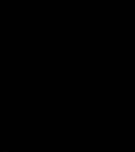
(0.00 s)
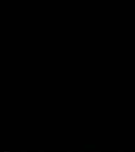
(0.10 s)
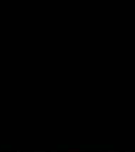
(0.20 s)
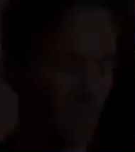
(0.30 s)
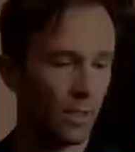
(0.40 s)

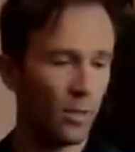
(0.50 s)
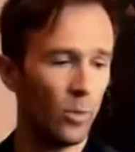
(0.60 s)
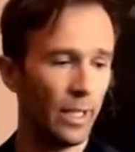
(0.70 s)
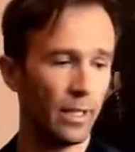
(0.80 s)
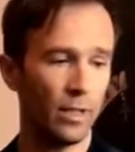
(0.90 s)
So
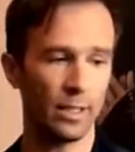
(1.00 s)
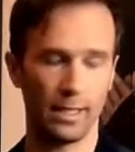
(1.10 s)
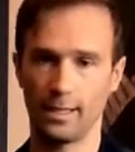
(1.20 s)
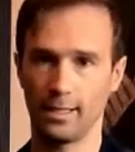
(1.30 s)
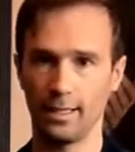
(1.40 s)
we
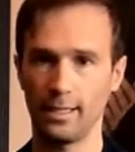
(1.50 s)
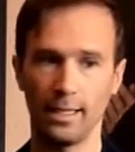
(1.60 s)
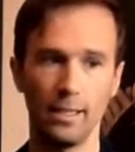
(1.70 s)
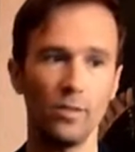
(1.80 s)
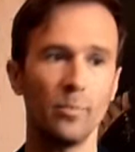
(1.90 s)
notice this
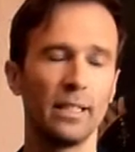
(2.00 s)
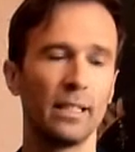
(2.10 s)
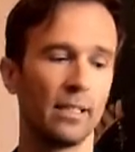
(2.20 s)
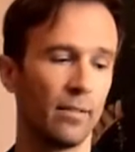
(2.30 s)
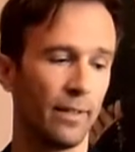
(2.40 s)
instrument
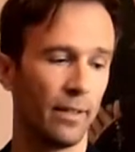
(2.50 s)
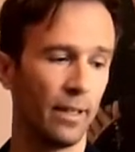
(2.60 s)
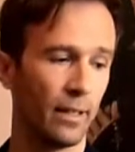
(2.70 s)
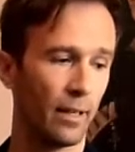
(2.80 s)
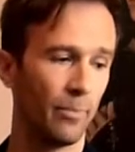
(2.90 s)
has a
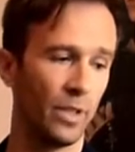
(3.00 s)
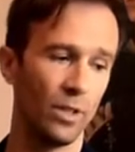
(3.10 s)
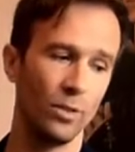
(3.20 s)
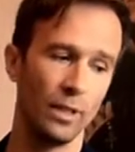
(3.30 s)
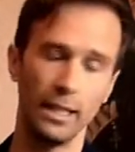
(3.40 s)
very
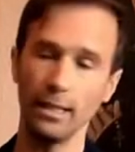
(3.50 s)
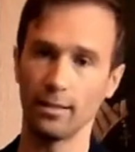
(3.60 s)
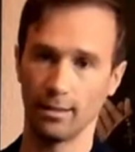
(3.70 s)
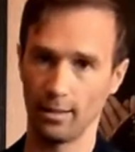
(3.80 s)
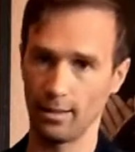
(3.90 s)

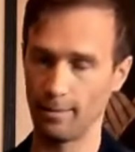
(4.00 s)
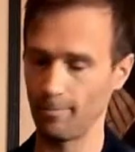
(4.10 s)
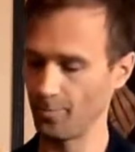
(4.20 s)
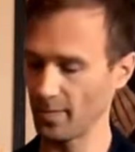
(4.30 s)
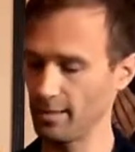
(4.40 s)
unique
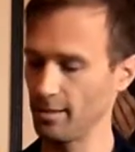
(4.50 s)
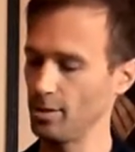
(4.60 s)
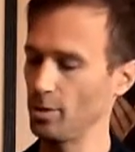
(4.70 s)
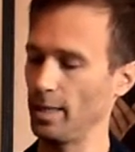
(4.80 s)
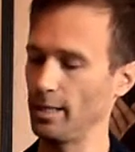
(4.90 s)

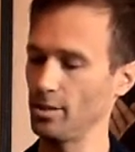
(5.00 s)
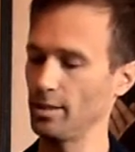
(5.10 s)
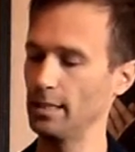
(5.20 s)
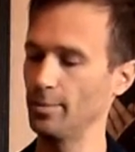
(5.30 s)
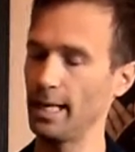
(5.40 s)

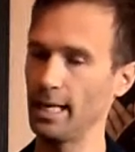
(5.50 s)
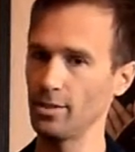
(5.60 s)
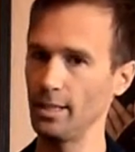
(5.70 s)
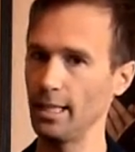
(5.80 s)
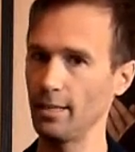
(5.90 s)
situation, that we
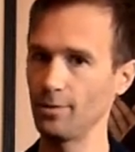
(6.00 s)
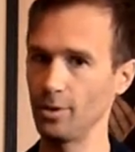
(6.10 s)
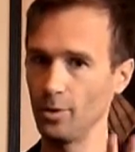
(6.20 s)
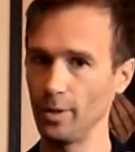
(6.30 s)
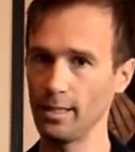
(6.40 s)
actually have
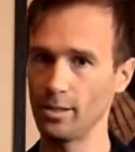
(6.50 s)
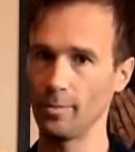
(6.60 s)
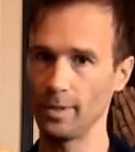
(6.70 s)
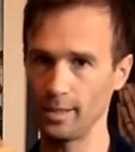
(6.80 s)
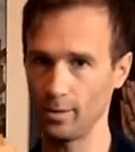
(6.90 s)
two
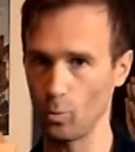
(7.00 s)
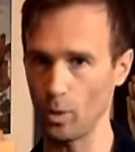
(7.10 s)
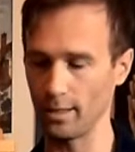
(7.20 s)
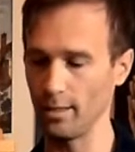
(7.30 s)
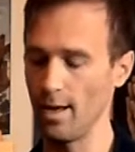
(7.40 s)
instruments in
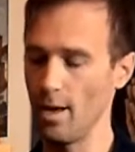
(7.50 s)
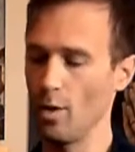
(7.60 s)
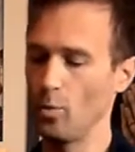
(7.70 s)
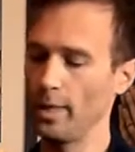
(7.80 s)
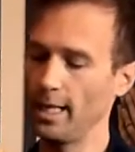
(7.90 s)
one.
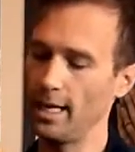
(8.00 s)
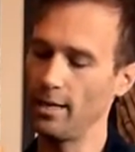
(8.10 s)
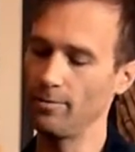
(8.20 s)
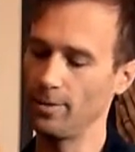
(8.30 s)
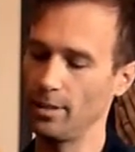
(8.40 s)
We
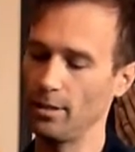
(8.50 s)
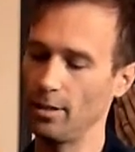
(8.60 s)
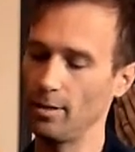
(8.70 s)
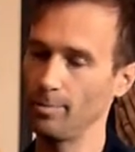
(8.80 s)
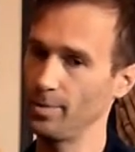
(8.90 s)
have a
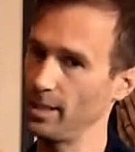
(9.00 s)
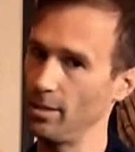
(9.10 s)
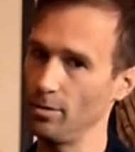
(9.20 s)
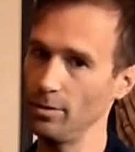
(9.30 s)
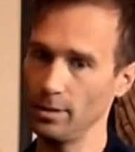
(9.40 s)
harp
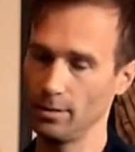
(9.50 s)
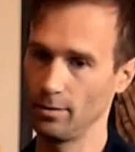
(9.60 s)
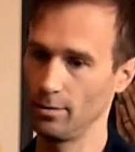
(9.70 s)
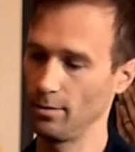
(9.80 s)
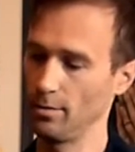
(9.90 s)
sound,
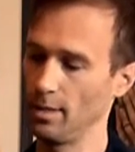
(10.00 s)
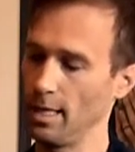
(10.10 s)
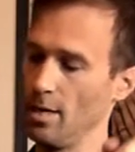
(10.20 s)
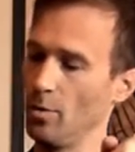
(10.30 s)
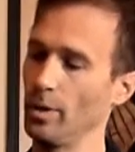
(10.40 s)

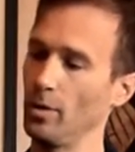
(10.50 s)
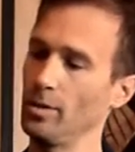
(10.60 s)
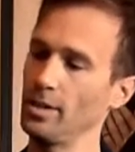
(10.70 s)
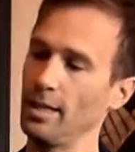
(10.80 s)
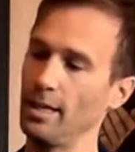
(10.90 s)
we
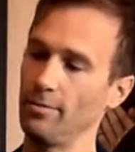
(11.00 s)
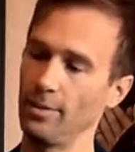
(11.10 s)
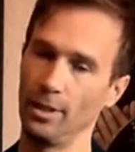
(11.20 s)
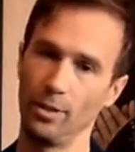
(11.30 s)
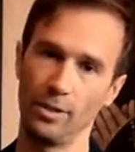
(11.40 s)
also have a
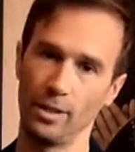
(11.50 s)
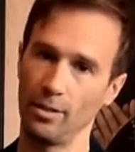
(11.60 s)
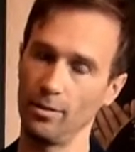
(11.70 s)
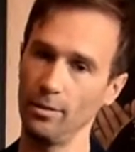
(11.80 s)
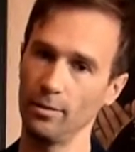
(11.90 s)
lute
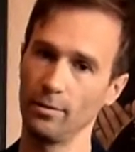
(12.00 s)
sound,